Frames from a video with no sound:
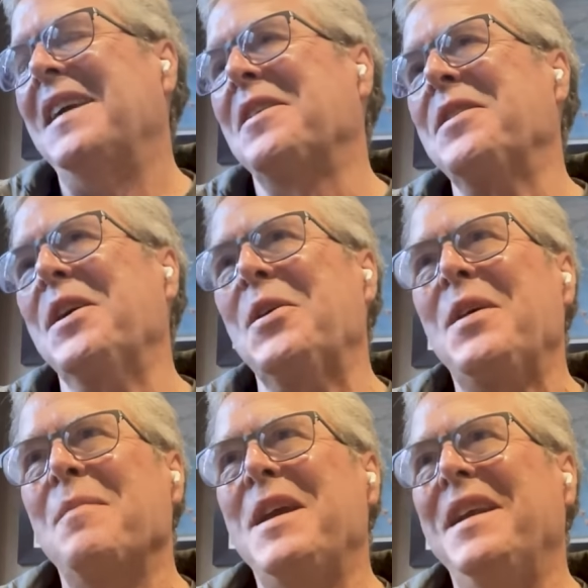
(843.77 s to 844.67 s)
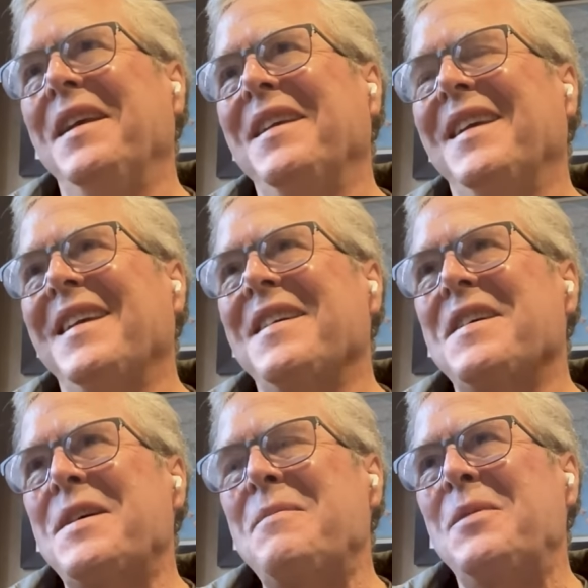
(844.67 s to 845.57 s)
i don't know i mean
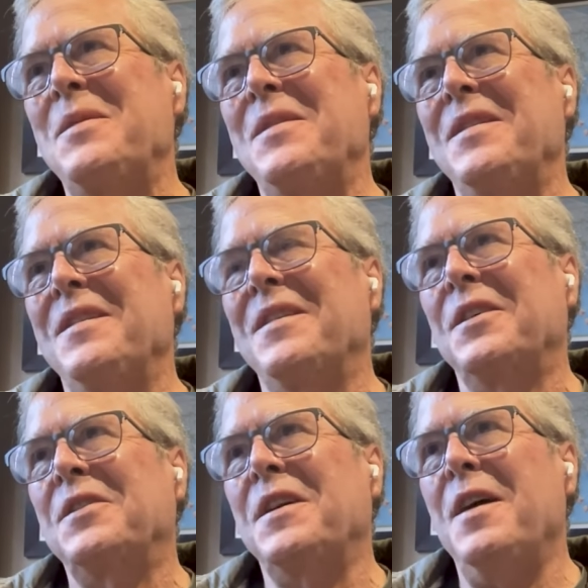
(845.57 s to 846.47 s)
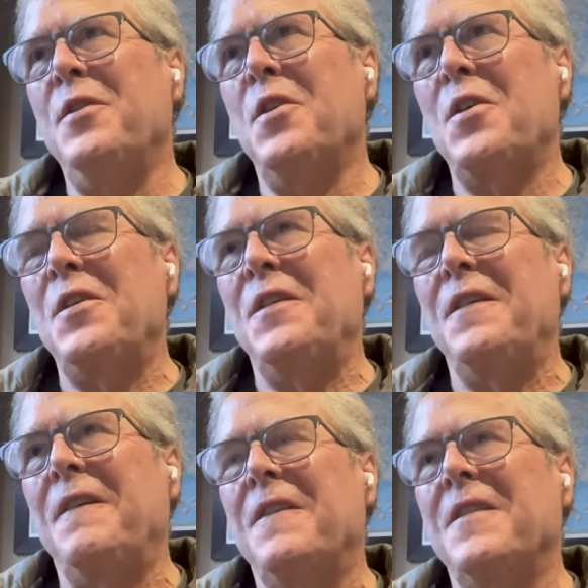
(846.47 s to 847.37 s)
uh, look the governor
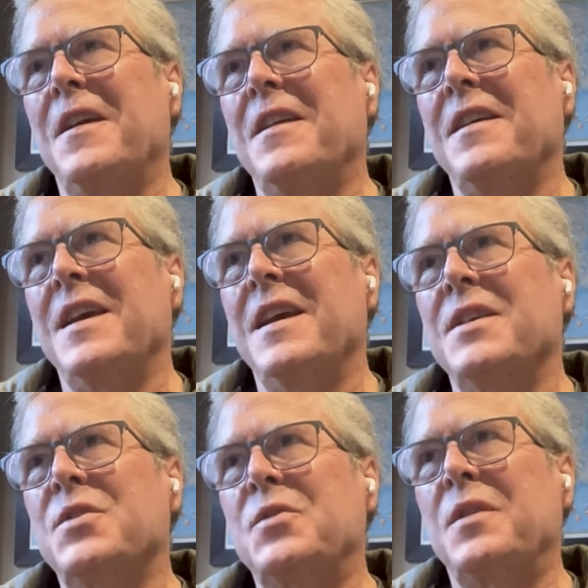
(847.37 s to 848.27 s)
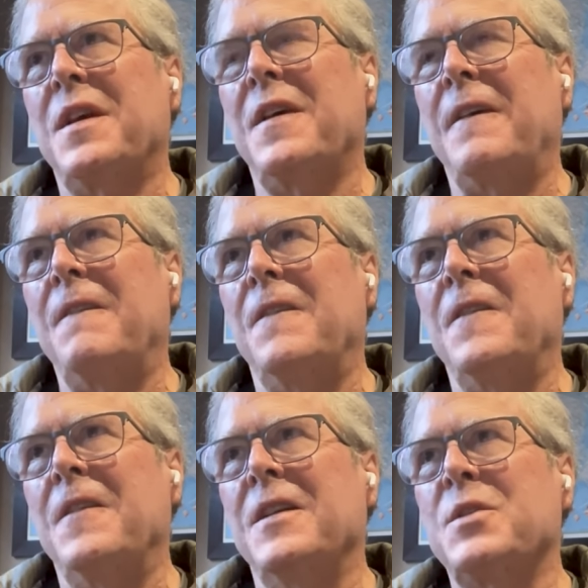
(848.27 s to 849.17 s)
has uh,
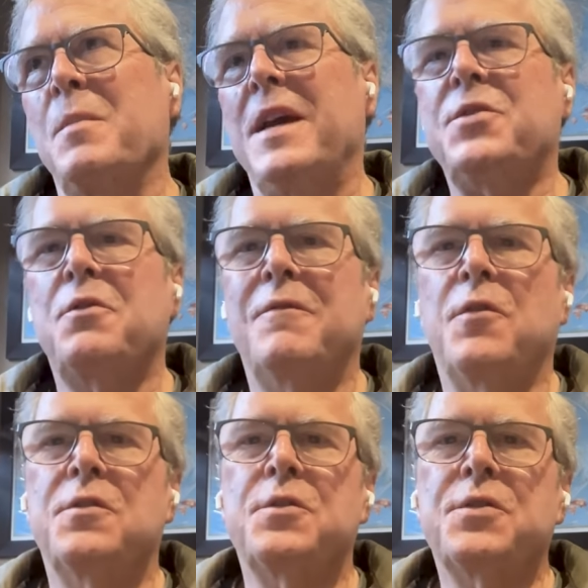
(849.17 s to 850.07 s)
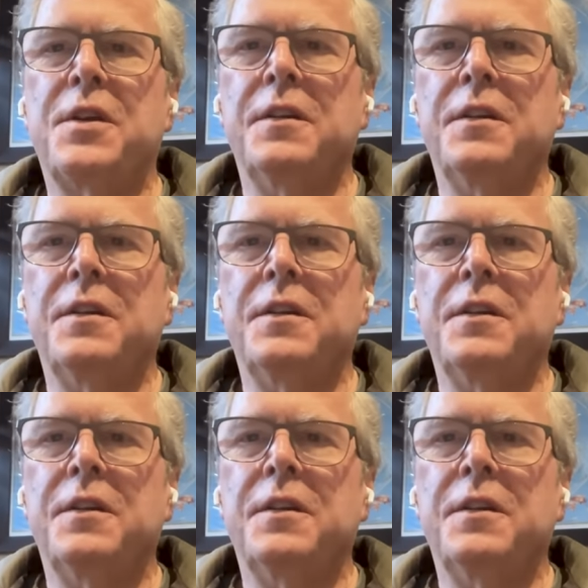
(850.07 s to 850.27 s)
is a master at virtue